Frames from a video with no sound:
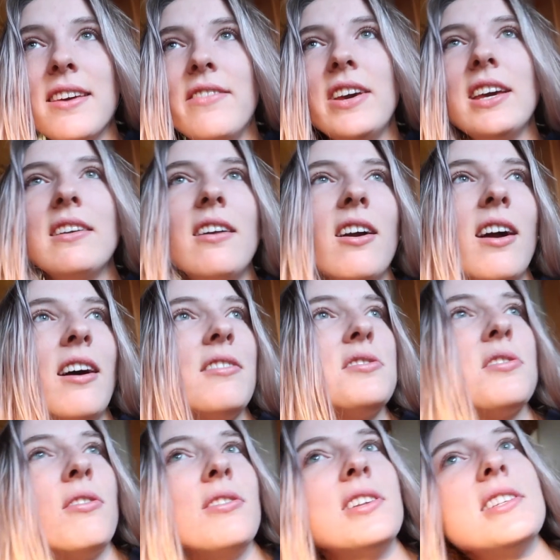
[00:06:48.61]
Giving in our
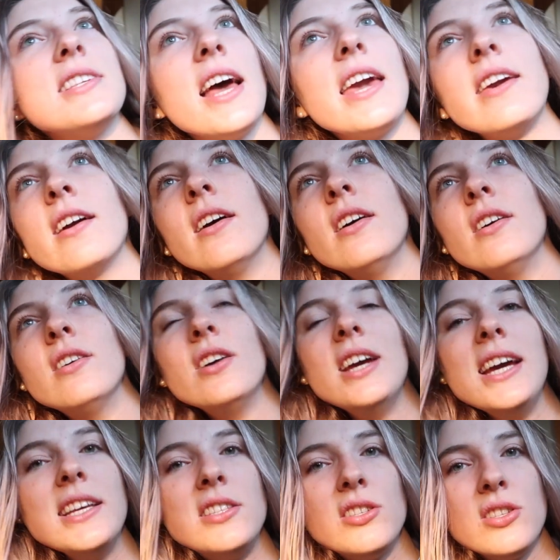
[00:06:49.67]
household is like,
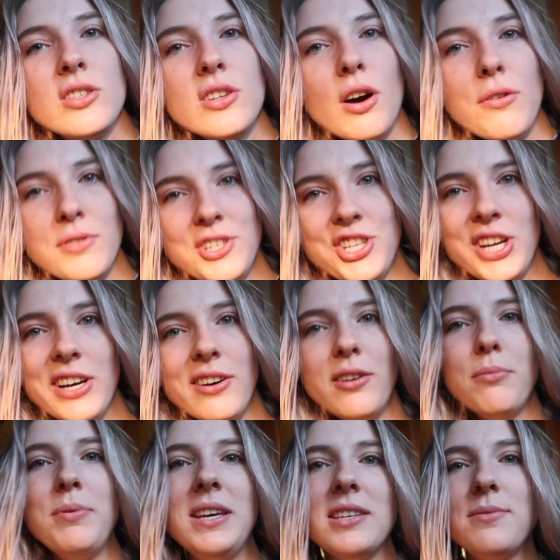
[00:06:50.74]
it's so
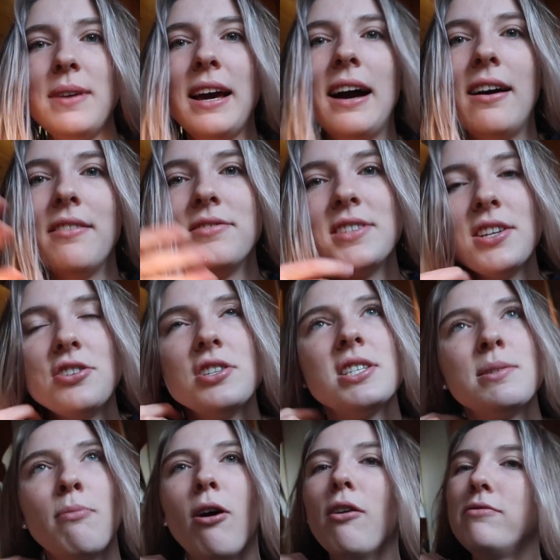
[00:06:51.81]
chill because we have such a
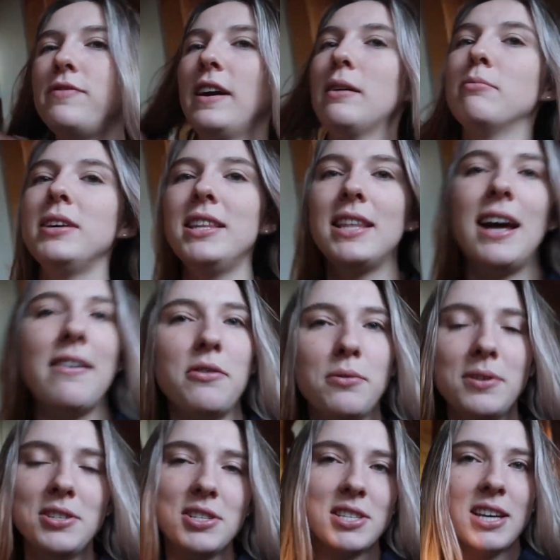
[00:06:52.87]
small family that
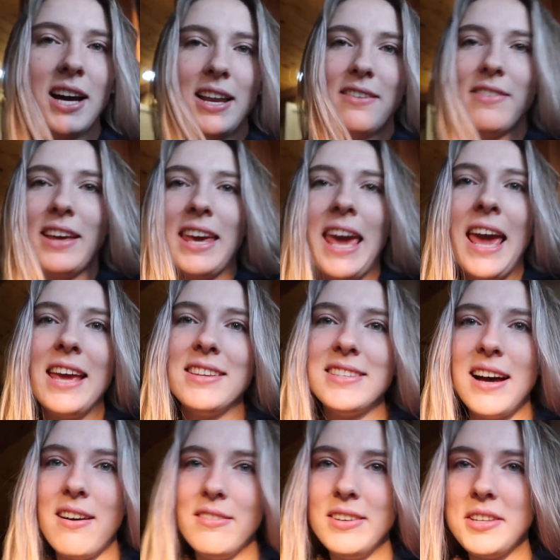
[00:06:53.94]
everyone just kind of like
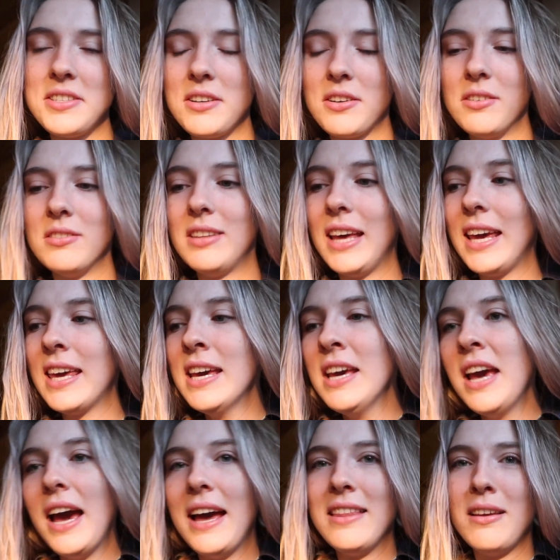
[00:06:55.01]
hangs out and does their own thing
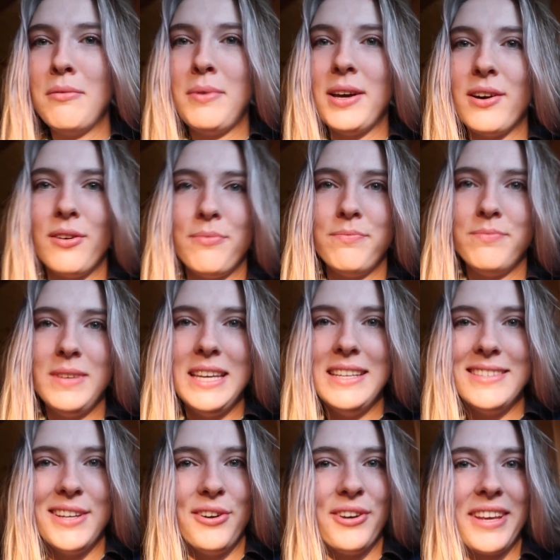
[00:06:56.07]
and then we all
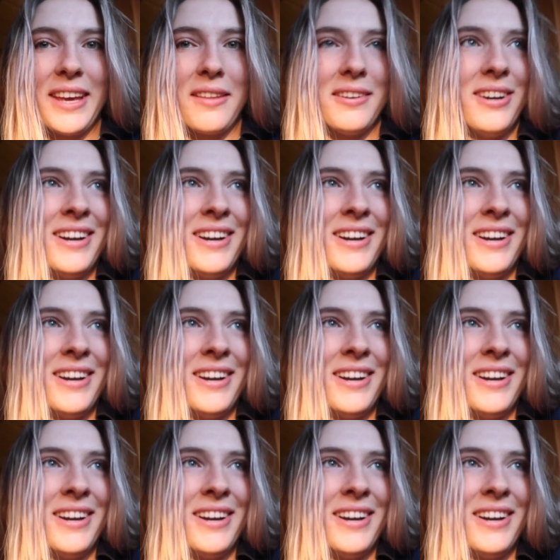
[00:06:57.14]
eat dinner together.